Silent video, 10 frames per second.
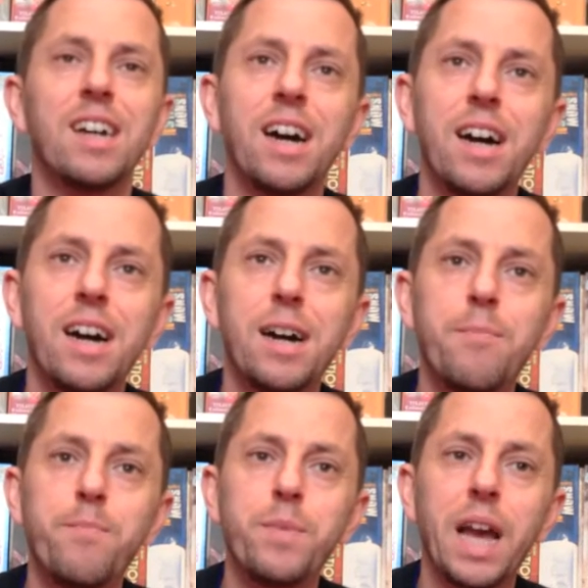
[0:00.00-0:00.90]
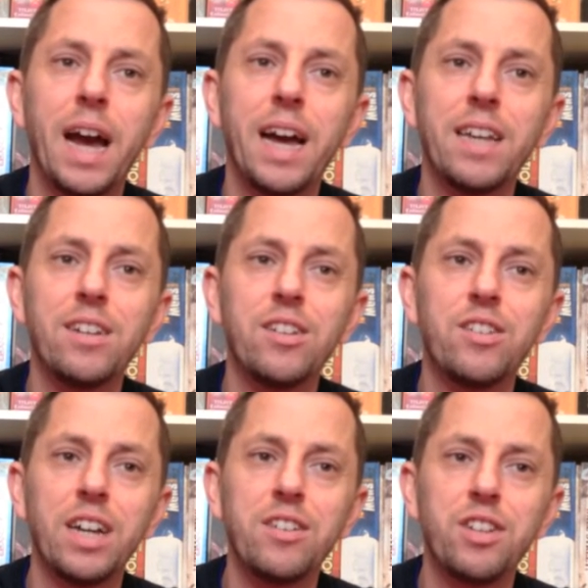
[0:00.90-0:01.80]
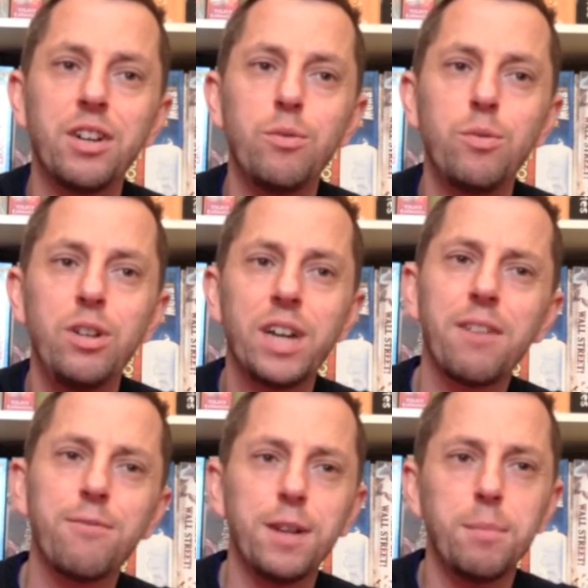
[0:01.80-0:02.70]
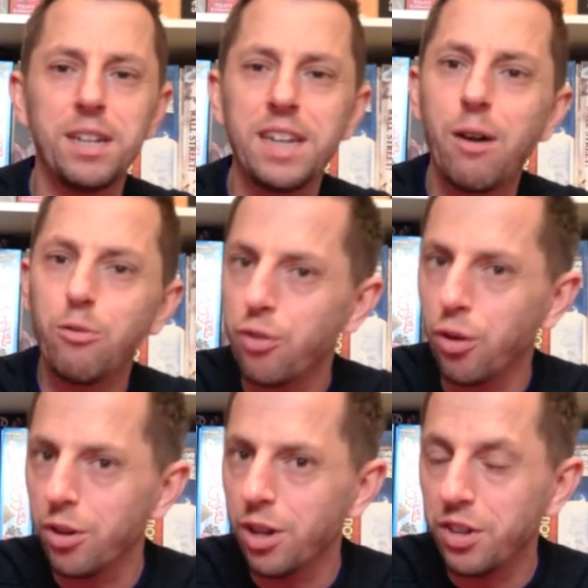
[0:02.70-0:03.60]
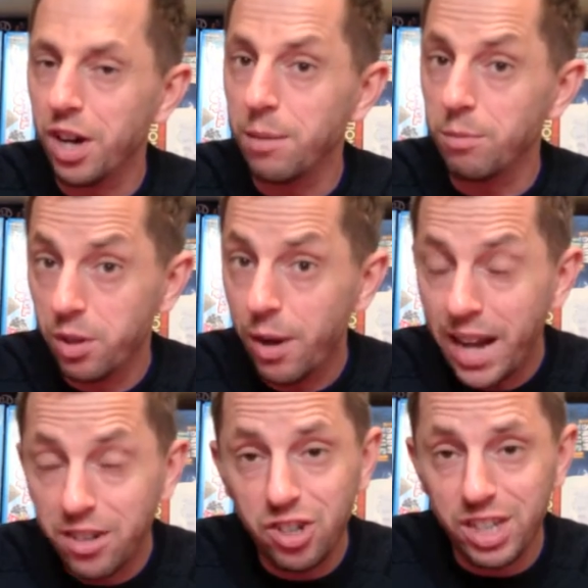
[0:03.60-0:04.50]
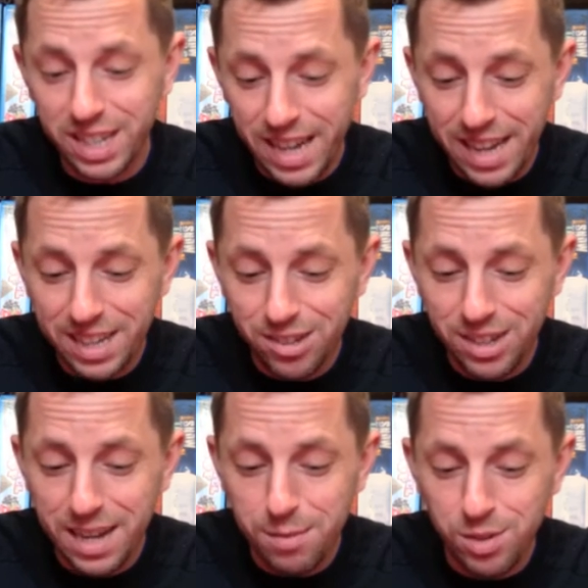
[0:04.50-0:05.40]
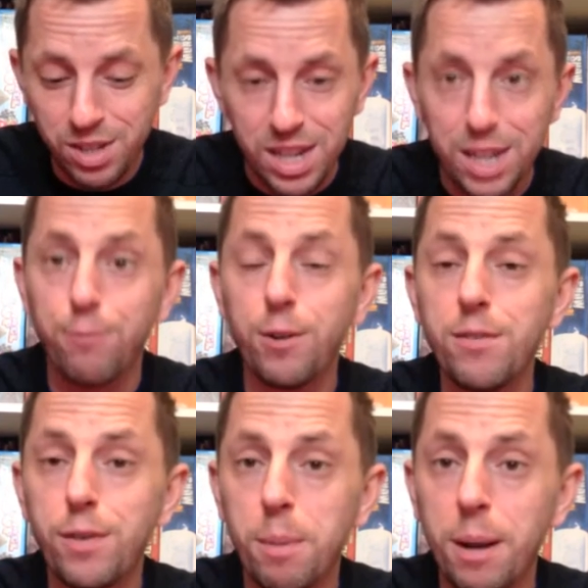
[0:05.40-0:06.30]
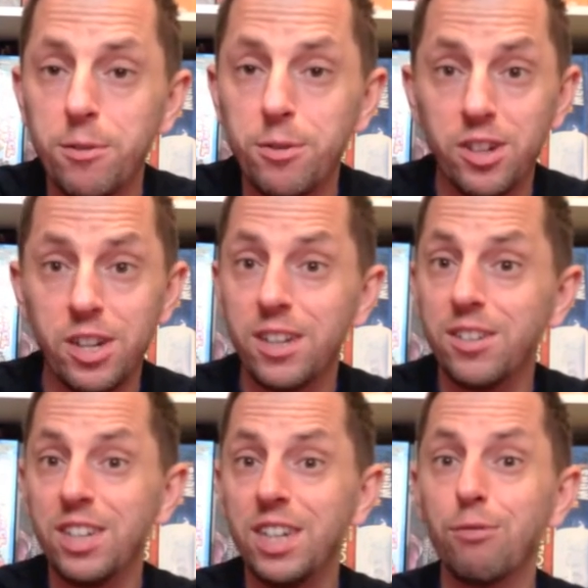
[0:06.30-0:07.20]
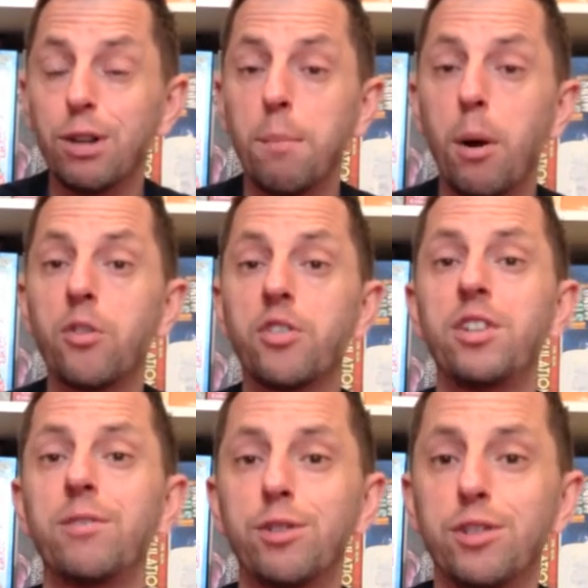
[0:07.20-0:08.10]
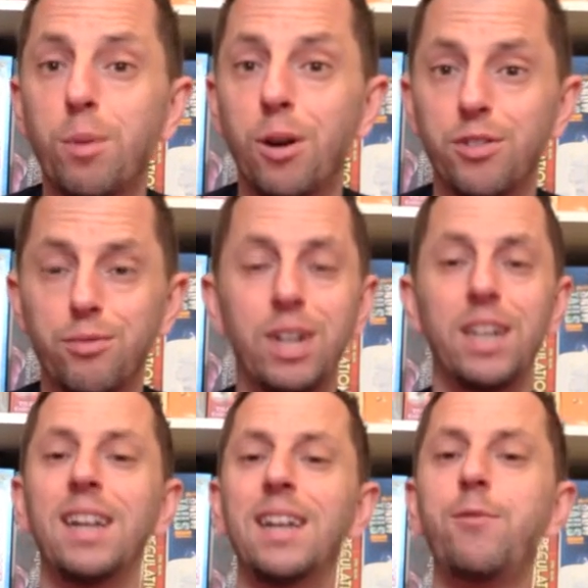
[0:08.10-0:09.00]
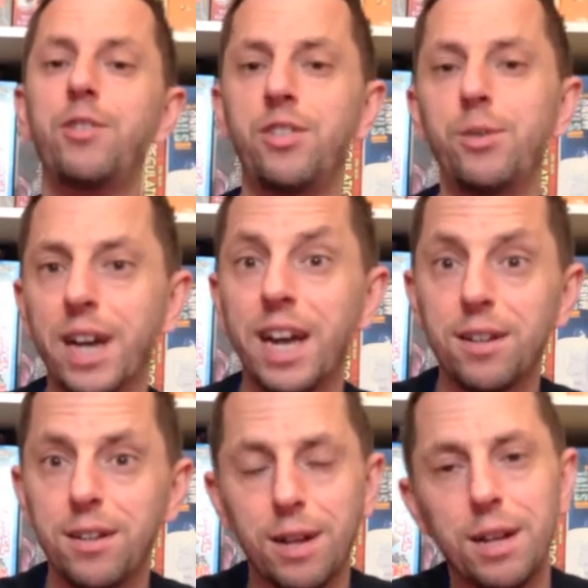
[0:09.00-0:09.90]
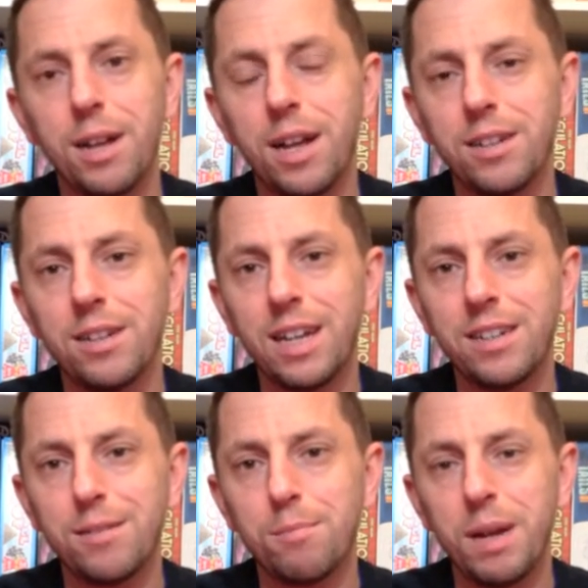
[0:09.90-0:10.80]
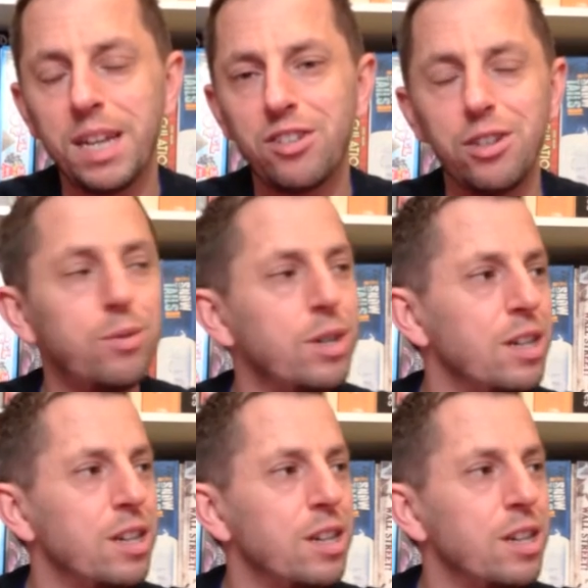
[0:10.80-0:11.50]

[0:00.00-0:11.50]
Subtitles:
And so you can feel a bit downtrodden at times. So actually getting your games in front of a publisher and seeing a really positive response really lifts you again, and makes you